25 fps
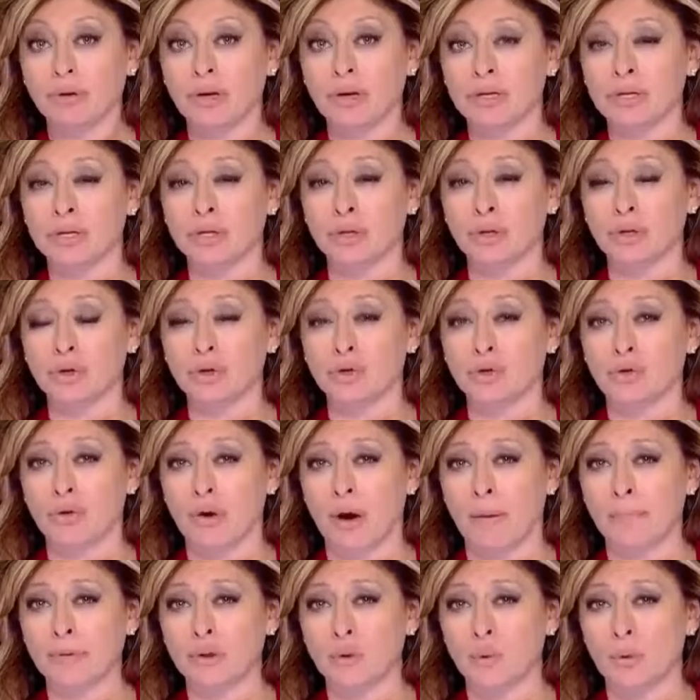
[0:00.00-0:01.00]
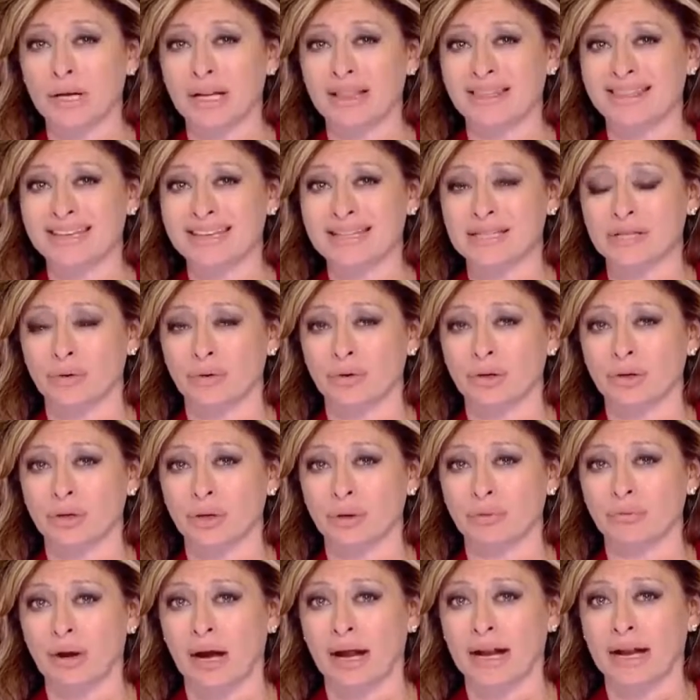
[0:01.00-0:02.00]
President Trump tweeted this
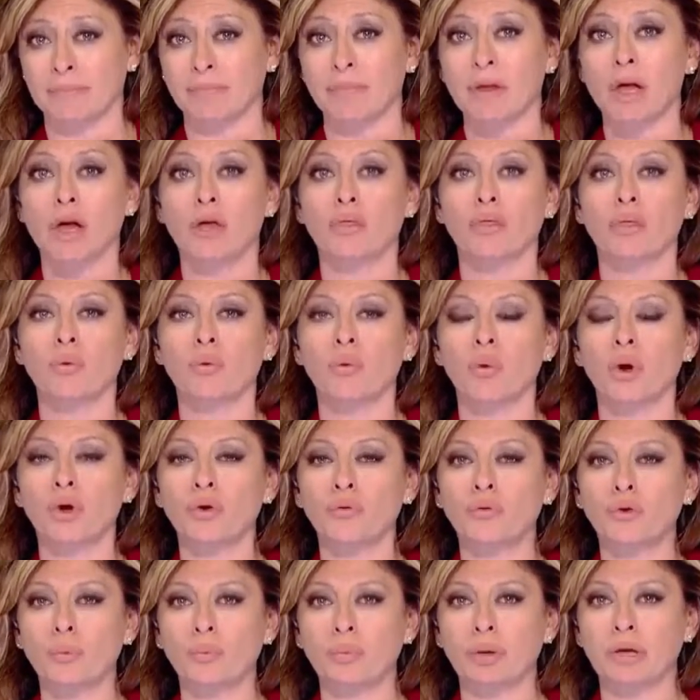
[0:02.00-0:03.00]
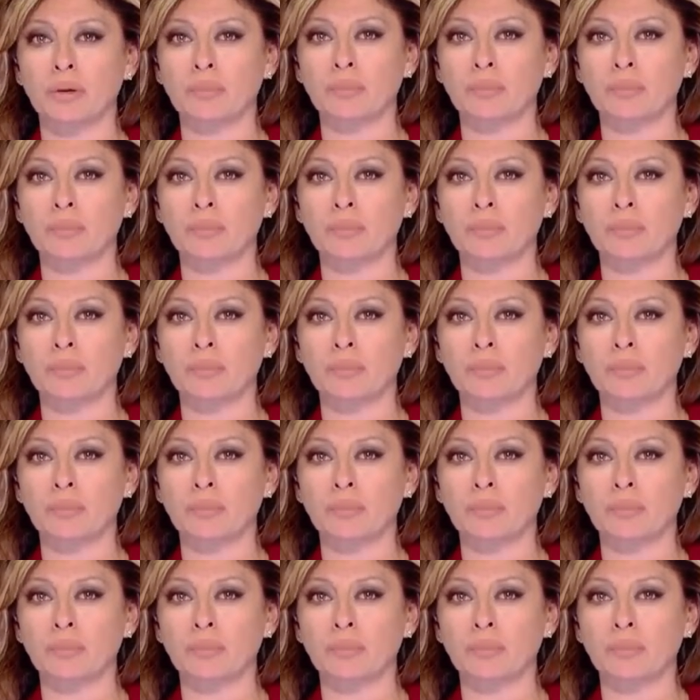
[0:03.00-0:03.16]
earlier, writing, The wonderful